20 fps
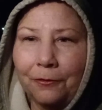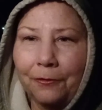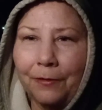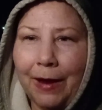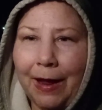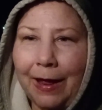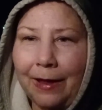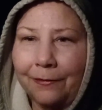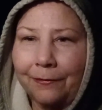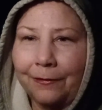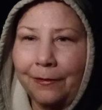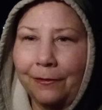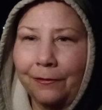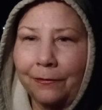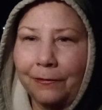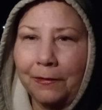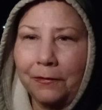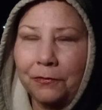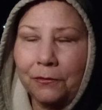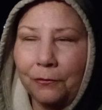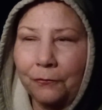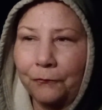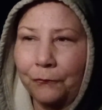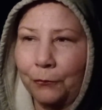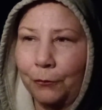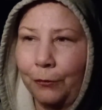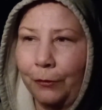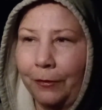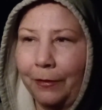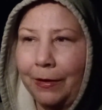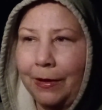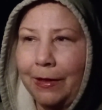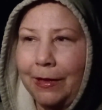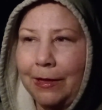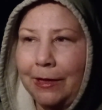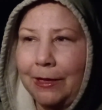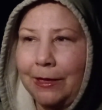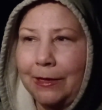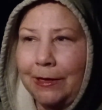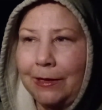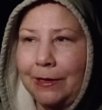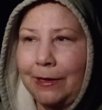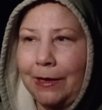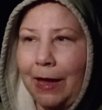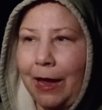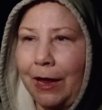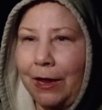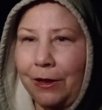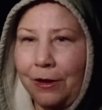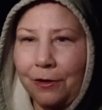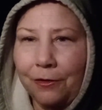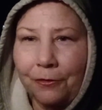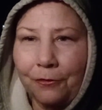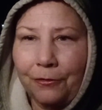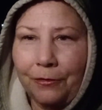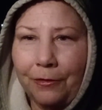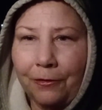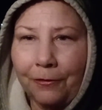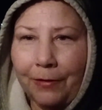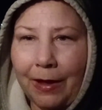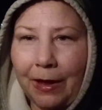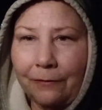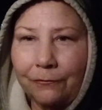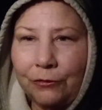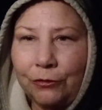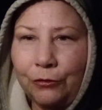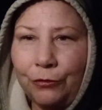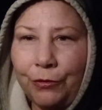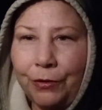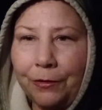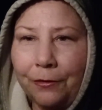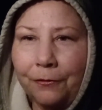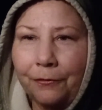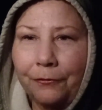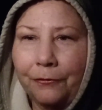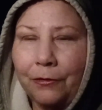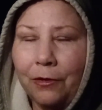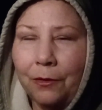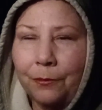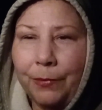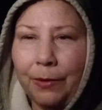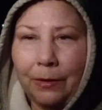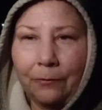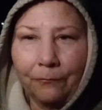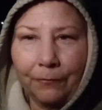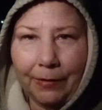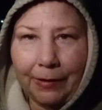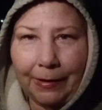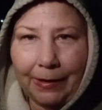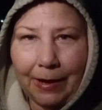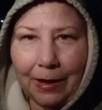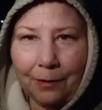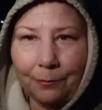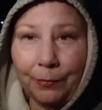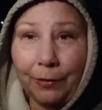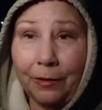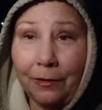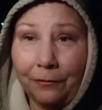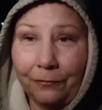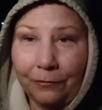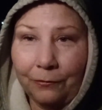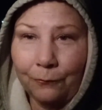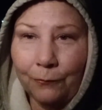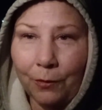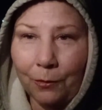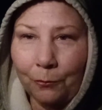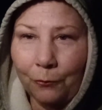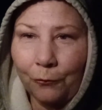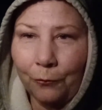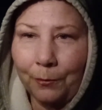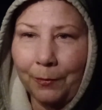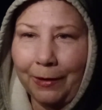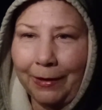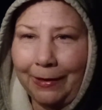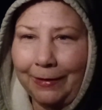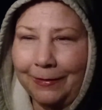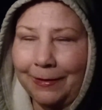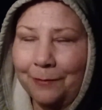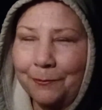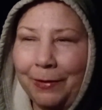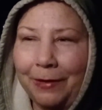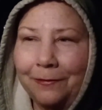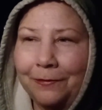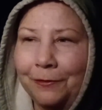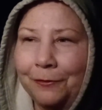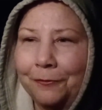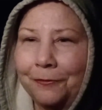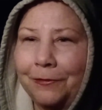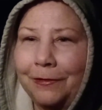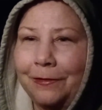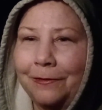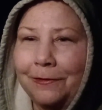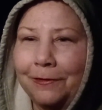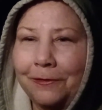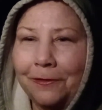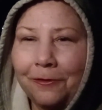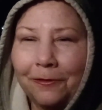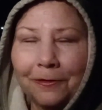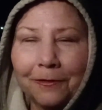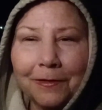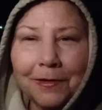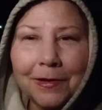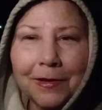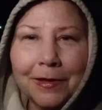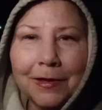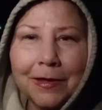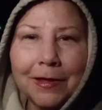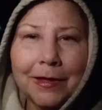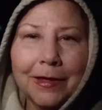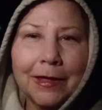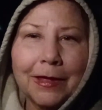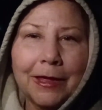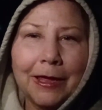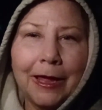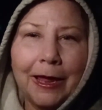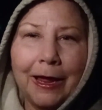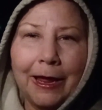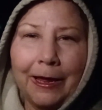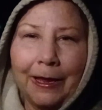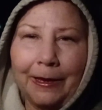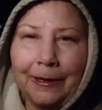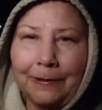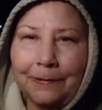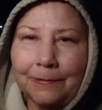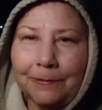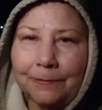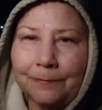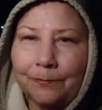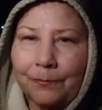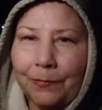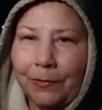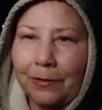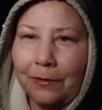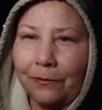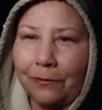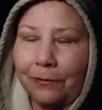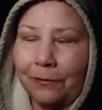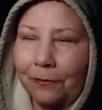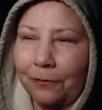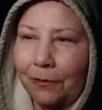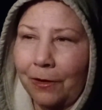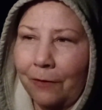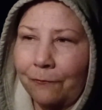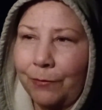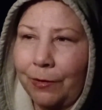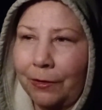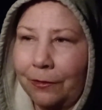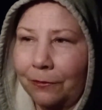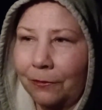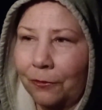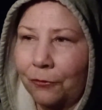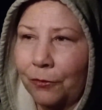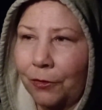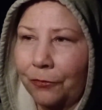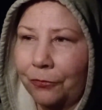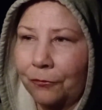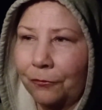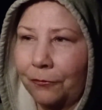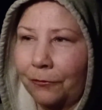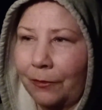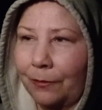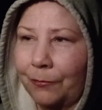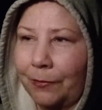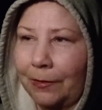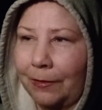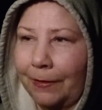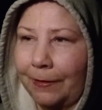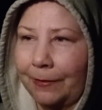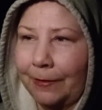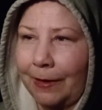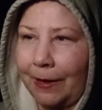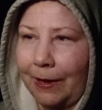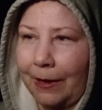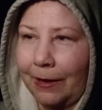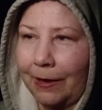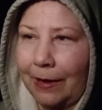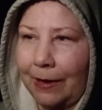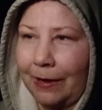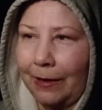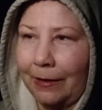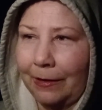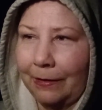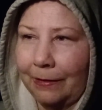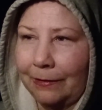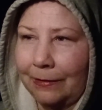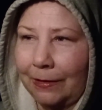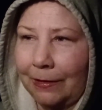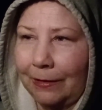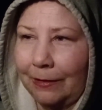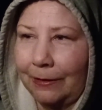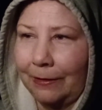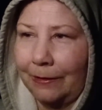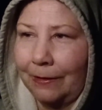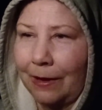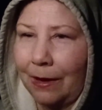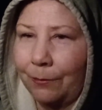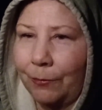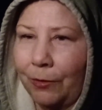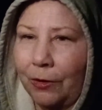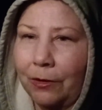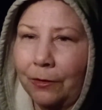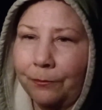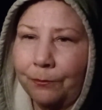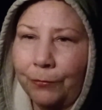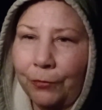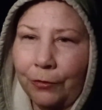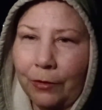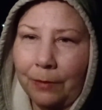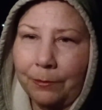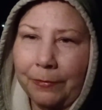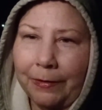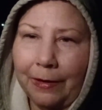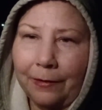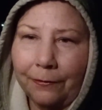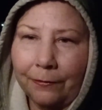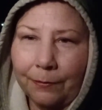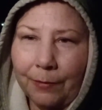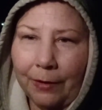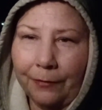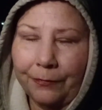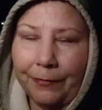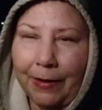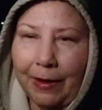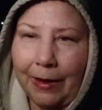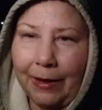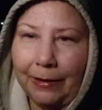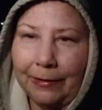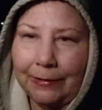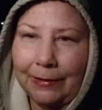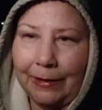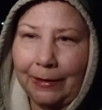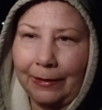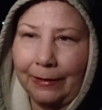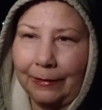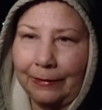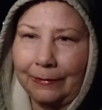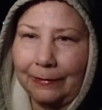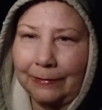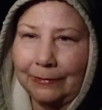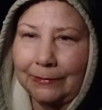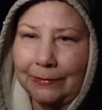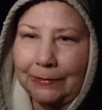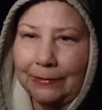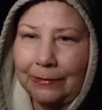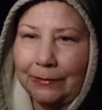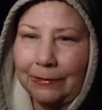your assets sit there for a year, year and a half, two years not being rented out because you want more money? That makes no sense at all. And so I've been going through something like that, and uh, I'm going to put updates about that. And